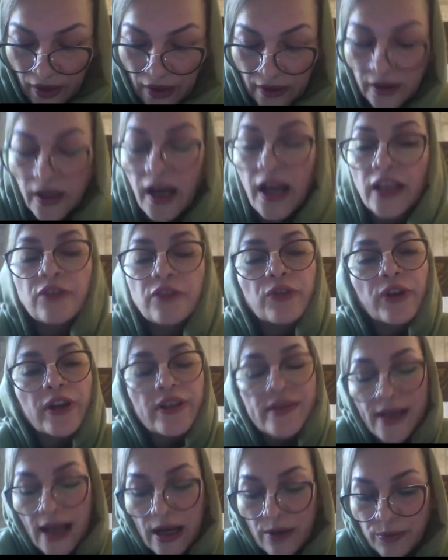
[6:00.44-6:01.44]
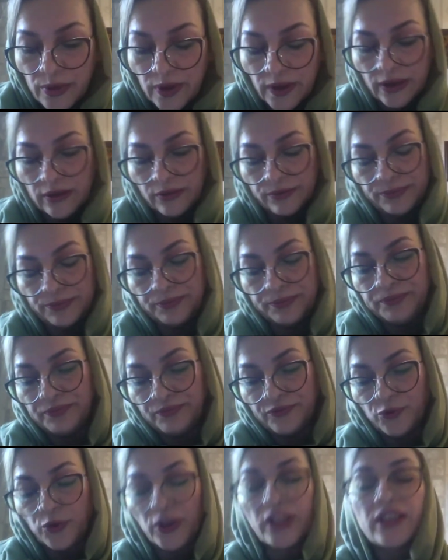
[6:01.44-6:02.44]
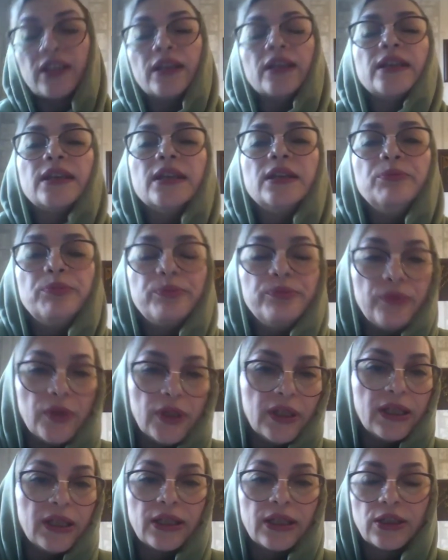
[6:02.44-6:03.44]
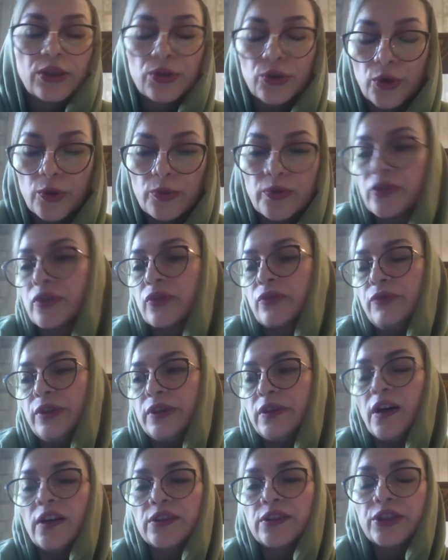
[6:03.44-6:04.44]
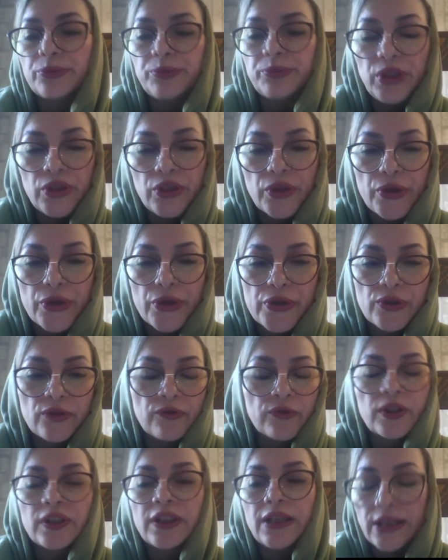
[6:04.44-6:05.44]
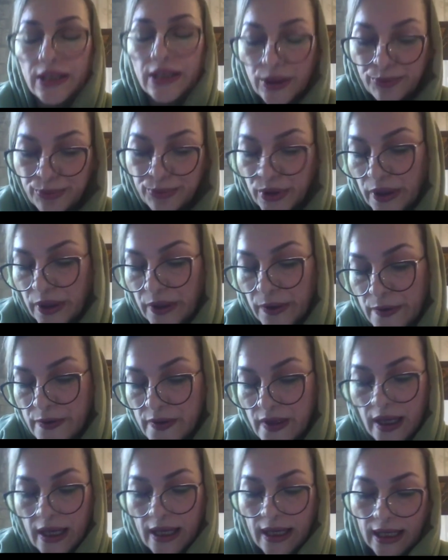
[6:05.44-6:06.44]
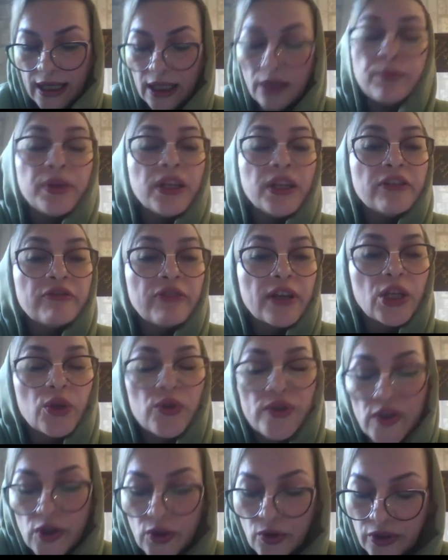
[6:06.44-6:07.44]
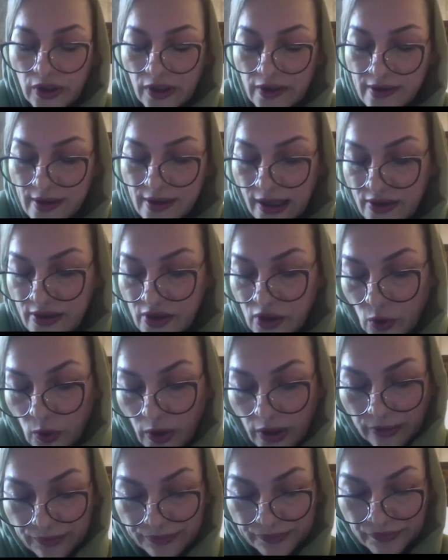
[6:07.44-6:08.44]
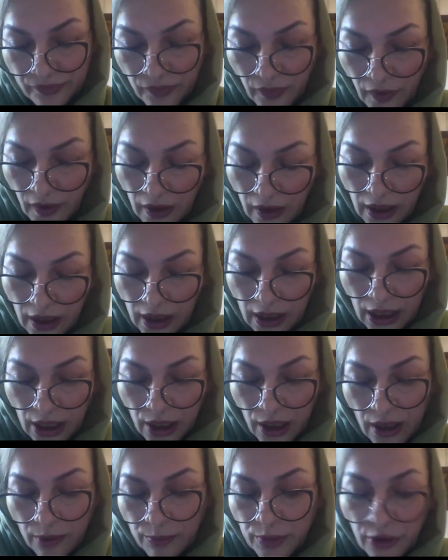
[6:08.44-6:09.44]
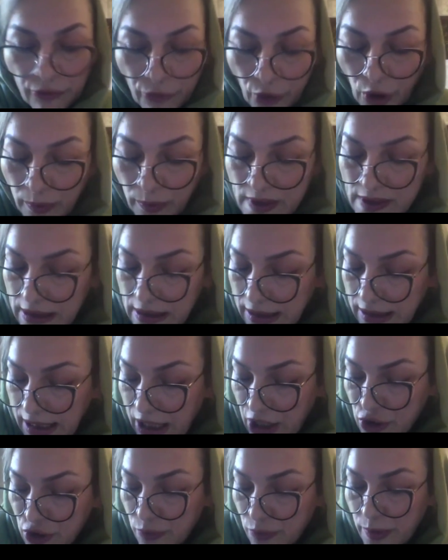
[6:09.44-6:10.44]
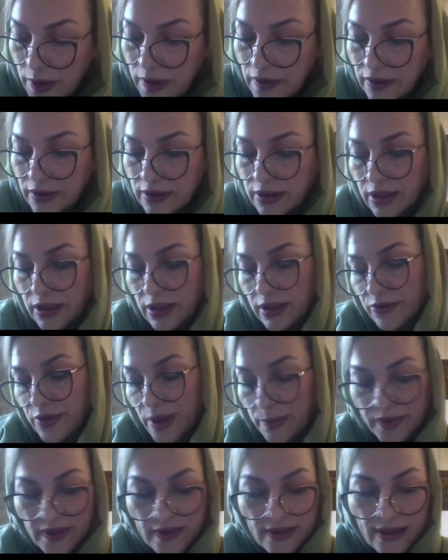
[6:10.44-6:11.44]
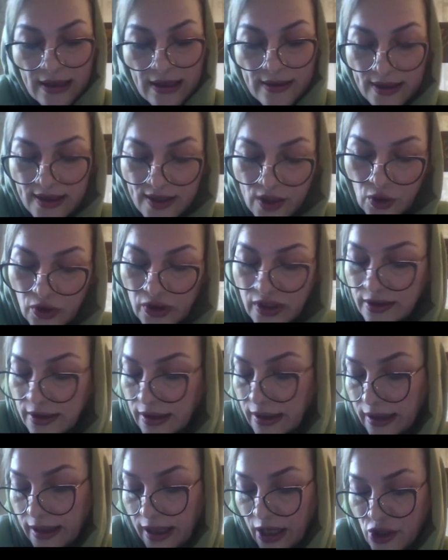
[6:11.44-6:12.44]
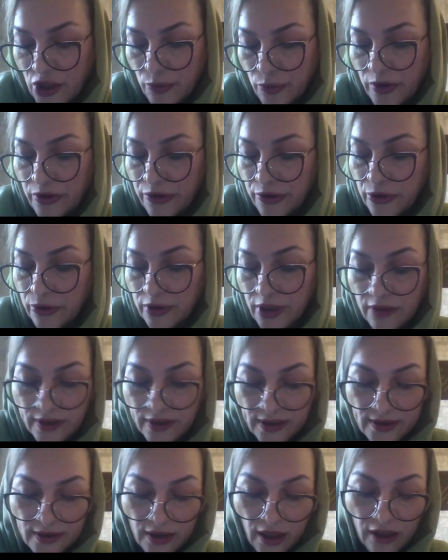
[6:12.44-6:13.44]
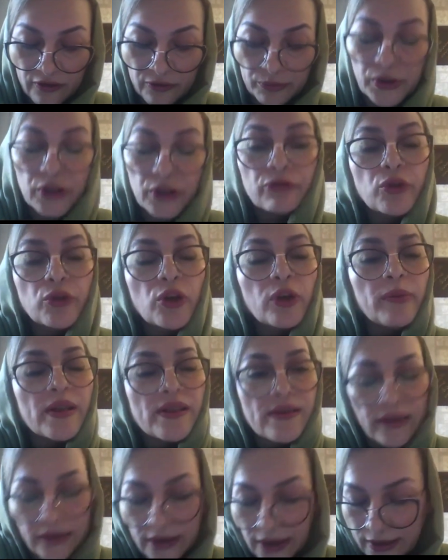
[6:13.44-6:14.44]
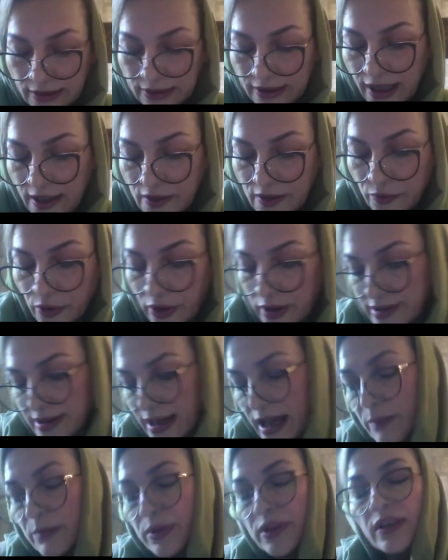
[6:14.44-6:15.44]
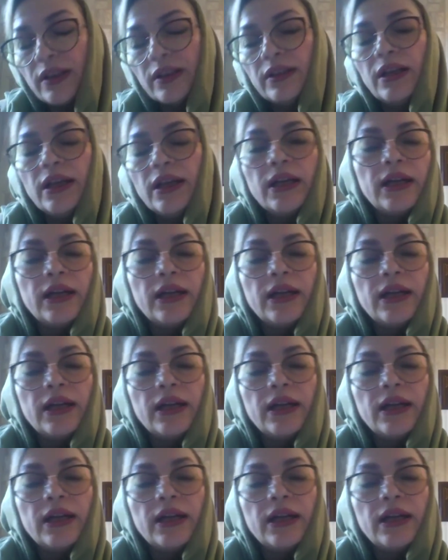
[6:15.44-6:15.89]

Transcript: Like, for example, working in groups with other peers, working in pairs, helping fellow students, and so on. Performance engagement represents student engagement through levels of performance in the class. For example,